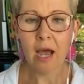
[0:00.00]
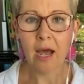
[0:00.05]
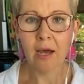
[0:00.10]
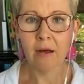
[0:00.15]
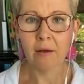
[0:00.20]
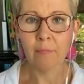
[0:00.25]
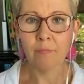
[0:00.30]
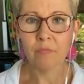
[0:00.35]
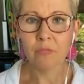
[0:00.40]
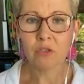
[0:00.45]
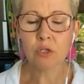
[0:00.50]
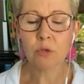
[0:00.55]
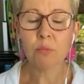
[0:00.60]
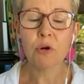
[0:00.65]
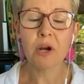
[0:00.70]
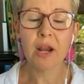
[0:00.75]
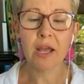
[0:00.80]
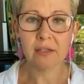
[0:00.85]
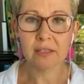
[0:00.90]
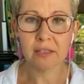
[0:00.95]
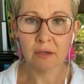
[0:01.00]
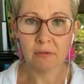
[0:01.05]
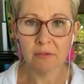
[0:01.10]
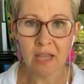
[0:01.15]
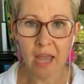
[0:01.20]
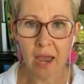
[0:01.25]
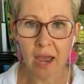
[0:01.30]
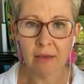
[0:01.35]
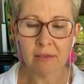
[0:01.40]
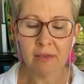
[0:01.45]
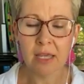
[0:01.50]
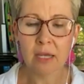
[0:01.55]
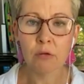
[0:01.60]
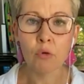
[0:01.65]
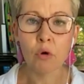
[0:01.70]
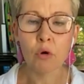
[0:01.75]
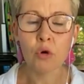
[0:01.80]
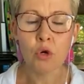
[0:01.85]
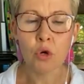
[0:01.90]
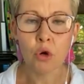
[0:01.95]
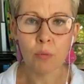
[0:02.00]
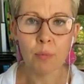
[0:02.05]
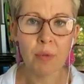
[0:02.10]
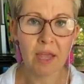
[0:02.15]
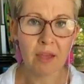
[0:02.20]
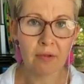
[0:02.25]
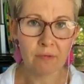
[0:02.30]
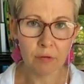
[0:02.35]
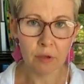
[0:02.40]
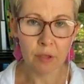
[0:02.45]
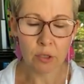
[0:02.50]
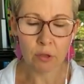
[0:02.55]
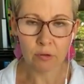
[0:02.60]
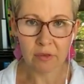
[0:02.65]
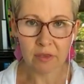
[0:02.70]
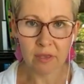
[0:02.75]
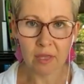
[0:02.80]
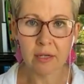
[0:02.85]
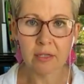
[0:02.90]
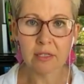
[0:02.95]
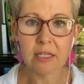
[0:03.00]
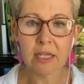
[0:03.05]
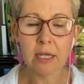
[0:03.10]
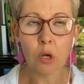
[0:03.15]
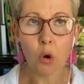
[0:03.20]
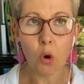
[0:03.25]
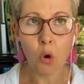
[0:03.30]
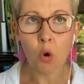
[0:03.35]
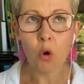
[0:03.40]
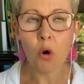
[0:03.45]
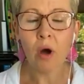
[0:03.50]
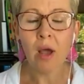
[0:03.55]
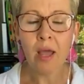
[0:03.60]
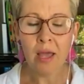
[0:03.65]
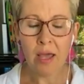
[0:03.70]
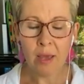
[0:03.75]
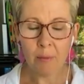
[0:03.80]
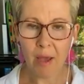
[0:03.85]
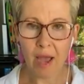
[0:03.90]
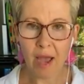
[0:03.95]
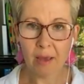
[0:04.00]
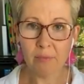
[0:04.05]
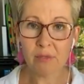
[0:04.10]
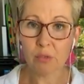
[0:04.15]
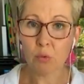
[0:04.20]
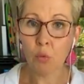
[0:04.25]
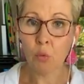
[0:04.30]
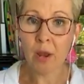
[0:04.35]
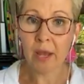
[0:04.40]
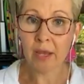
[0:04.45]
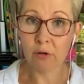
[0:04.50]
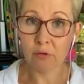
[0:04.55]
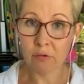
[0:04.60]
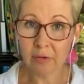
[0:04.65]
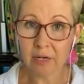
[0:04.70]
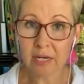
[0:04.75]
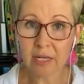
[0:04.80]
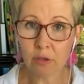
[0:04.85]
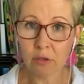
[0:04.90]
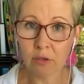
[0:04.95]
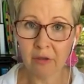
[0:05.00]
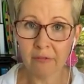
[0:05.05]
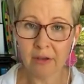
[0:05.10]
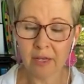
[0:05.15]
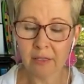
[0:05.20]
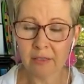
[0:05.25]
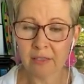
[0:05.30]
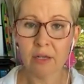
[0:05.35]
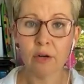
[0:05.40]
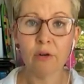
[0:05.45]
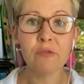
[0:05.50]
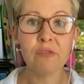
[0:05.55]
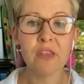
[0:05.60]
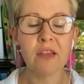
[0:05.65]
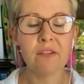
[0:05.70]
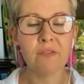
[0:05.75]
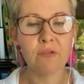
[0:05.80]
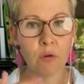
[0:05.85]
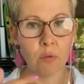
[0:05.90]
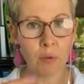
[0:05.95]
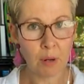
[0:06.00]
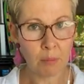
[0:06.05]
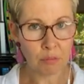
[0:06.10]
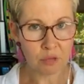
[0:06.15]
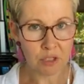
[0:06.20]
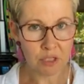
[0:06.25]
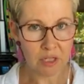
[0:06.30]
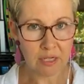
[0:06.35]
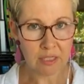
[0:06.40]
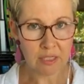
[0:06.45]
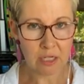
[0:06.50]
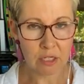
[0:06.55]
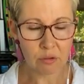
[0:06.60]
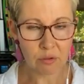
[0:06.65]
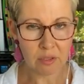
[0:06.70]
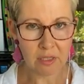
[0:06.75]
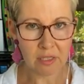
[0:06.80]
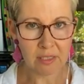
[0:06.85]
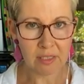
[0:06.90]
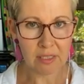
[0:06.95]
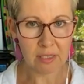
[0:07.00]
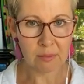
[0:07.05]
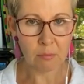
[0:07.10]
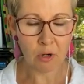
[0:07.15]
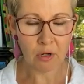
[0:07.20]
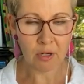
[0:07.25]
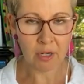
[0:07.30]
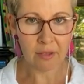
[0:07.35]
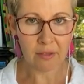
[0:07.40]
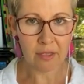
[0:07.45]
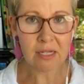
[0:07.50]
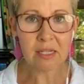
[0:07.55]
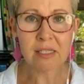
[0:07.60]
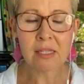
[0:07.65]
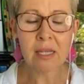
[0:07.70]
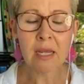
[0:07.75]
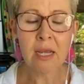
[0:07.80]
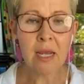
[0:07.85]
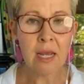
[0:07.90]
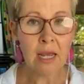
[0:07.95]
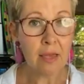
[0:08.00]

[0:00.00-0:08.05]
to put ourselves out there or not being fully authentic, or perhaps we're critical of ourselves, therefore we're projecting criticism on others,